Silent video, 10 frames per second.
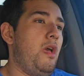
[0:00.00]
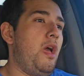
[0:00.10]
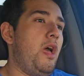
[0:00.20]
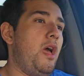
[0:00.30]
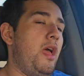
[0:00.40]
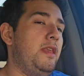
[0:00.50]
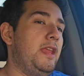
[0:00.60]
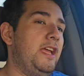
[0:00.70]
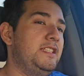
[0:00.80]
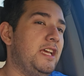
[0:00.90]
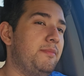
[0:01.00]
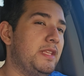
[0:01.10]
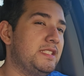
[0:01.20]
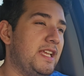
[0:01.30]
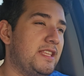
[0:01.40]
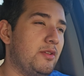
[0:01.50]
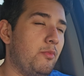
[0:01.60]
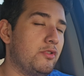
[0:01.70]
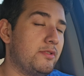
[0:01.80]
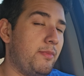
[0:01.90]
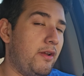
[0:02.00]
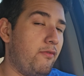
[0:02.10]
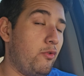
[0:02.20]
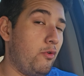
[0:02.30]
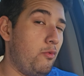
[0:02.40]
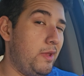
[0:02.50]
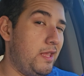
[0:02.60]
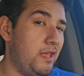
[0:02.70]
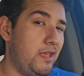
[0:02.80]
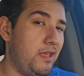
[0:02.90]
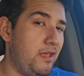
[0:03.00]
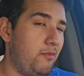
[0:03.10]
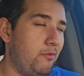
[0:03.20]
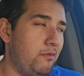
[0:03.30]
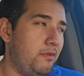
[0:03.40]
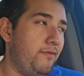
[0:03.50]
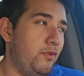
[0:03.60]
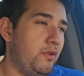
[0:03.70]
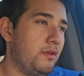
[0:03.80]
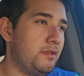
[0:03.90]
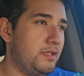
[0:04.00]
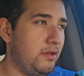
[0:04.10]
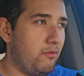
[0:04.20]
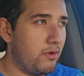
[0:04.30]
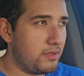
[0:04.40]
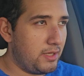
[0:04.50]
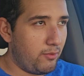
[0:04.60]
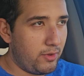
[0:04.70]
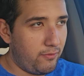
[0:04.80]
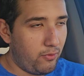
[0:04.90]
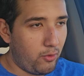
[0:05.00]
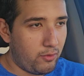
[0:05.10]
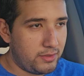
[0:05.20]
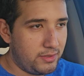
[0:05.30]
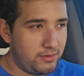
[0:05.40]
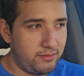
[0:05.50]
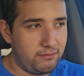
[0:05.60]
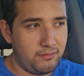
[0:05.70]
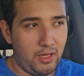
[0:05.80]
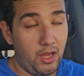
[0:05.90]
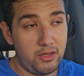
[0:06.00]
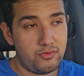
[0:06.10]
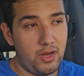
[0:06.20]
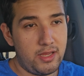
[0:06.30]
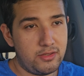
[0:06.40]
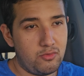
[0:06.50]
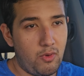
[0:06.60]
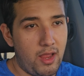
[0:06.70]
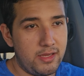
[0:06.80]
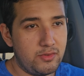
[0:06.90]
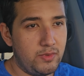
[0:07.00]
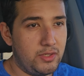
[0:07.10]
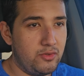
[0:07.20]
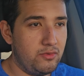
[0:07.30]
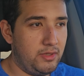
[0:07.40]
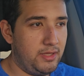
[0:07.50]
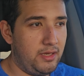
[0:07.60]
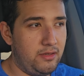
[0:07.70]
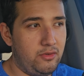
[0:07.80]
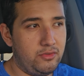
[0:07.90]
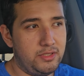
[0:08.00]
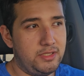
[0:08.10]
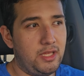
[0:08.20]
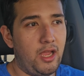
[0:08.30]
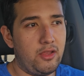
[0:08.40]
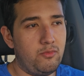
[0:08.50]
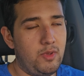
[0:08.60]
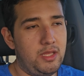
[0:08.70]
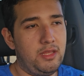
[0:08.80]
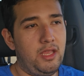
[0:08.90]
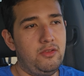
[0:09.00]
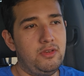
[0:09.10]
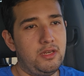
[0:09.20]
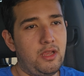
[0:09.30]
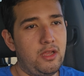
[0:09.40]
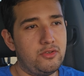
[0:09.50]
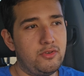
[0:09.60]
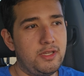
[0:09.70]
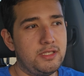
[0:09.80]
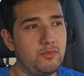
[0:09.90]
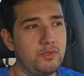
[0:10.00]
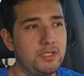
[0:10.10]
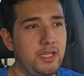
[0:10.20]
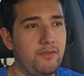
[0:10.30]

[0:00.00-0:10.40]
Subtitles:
Nighttime, that's like the most amount of fluoro we get. Well, if you consider it, it's not really fluoro, it's just contrast wise we do, and then you'll just document that you did contrast. And once again,